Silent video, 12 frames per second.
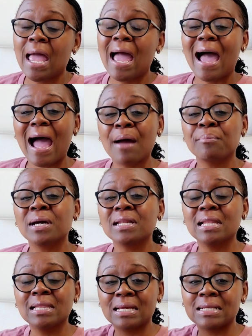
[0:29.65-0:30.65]
I'm going
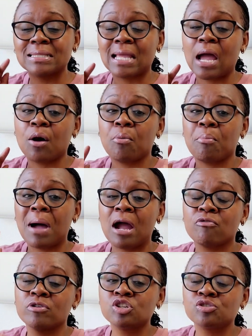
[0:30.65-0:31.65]
to link down my
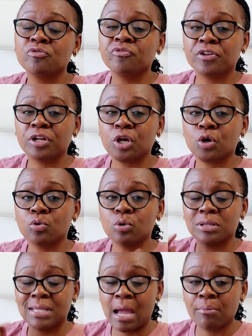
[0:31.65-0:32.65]
original video
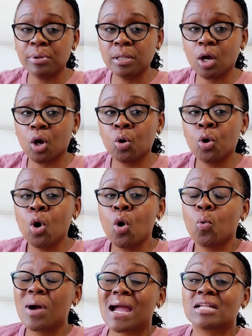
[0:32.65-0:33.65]
down below
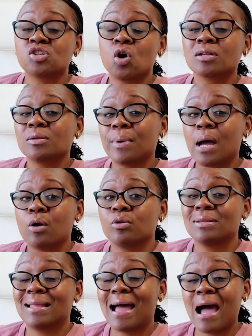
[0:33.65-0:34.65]
where I talked about
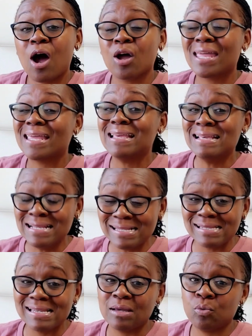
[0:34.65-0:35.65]
how
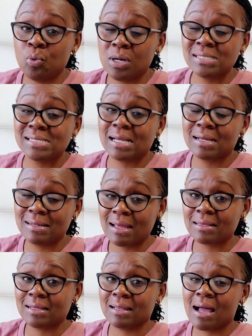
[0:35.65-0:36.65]
easy it was to connect
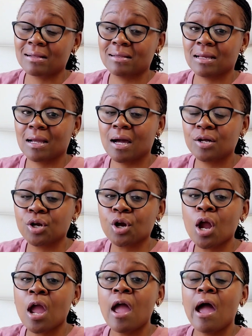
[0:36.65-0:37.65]
the Loklik cutter
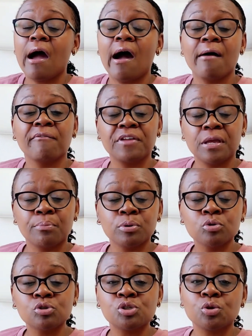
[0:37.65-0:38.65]
um, via
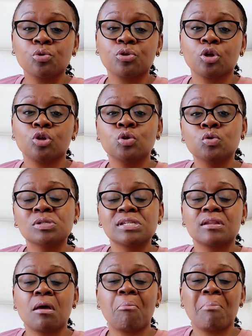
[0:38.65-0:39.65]
Bluetooth
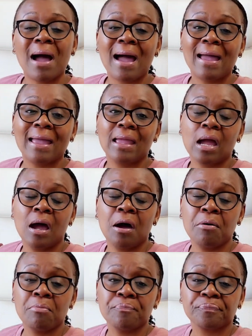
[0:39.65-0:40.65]
using my
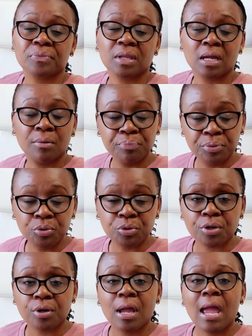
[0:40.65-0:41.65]
um,
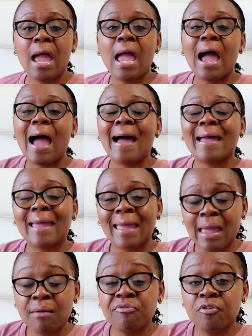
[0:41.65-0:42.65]
computer. I
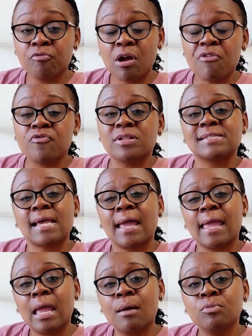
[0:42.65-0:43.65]
am, for reference, I
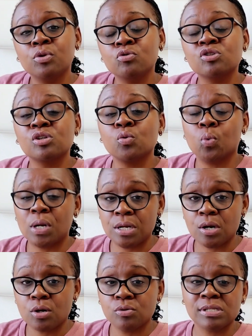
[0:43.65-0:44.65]
am using
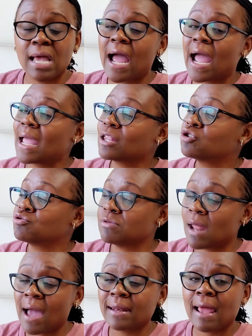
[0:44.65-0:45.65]
Windows. I do
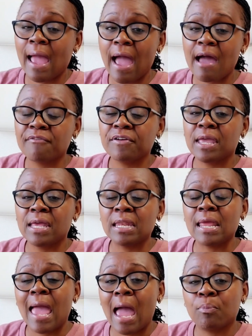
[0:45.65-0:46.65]
not have any
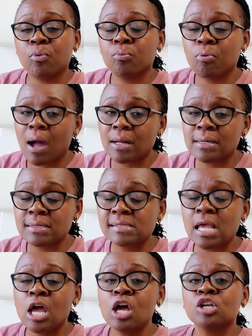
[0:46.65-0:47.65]
Apple products,
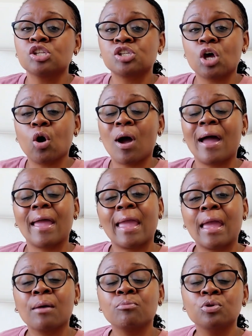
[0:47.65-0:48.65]
so I
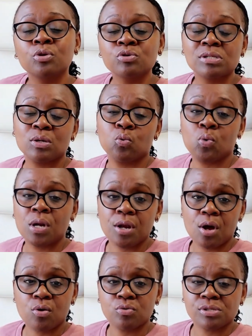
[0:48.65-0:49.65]
am using
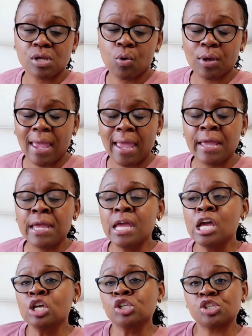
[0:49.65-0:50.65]
Windows, okay?
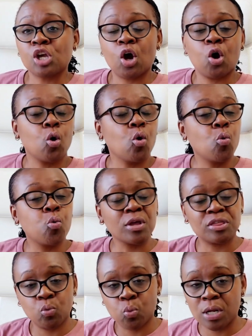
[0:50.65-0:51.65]
So with
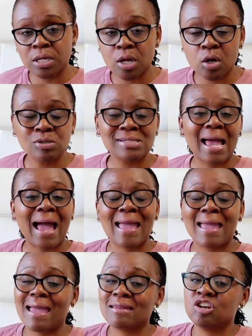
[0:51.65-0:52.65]
Windows, I
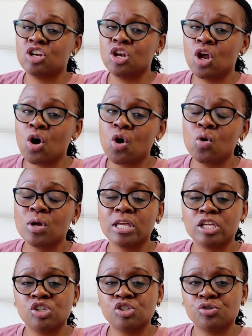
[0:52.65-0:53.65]
had no
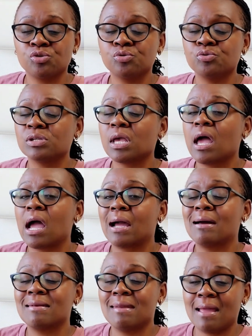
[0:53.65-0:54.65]
issues
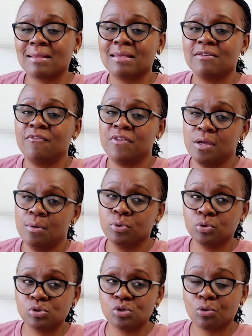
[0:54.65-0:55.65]
connecting via
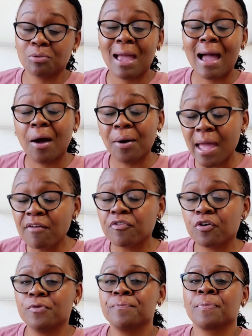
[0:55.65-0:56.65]
Bluetooth.
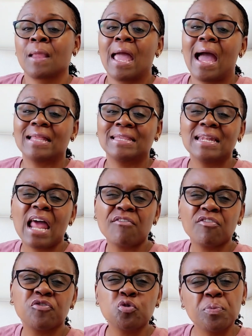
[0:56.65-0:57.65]
However, I did have a
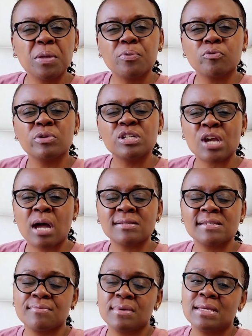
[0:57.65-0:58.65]
few people reach out to
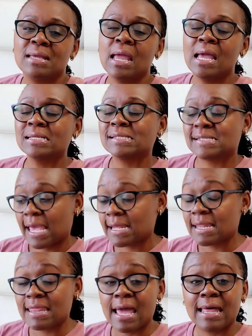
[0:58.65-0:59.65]
me stating
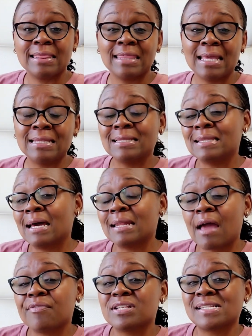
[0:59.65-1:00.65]
that they did not
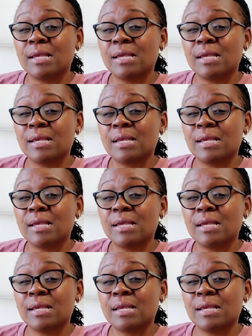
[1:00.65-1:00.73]
have the same